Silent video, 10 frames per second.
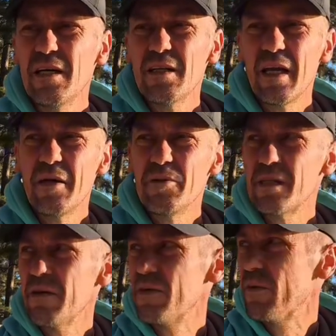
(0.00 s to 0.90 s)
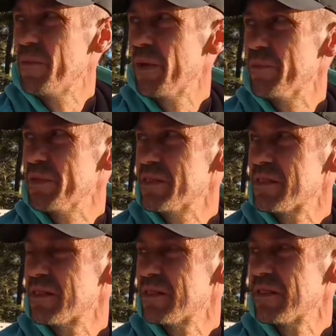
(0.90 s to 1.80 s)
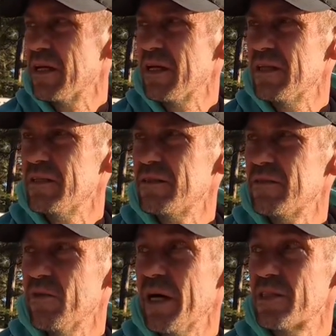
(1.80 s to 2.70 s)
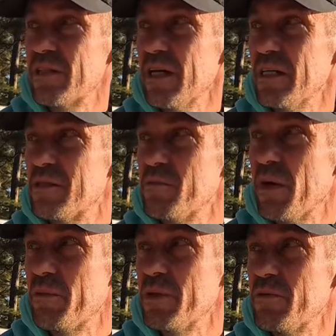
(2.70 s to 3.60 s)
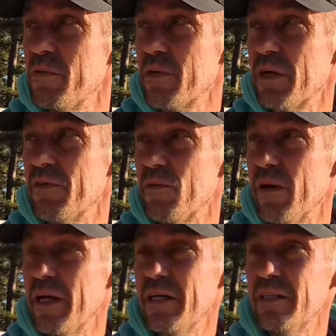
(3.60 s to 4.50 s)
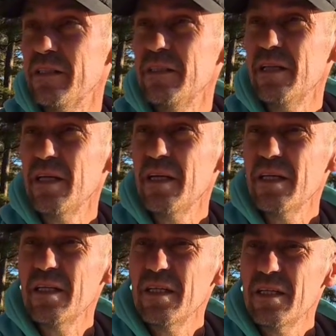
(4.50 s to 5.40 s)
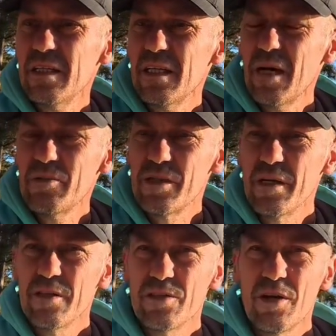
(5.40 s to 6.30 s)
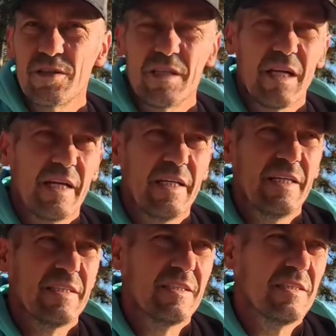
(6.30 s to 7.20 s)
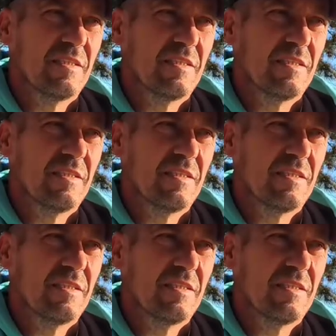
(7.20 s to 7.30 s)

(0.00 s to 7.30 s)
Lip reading: Lady was giving away puppies, and we actually had some puppies we were giving away, and I was there and talked to the lady, and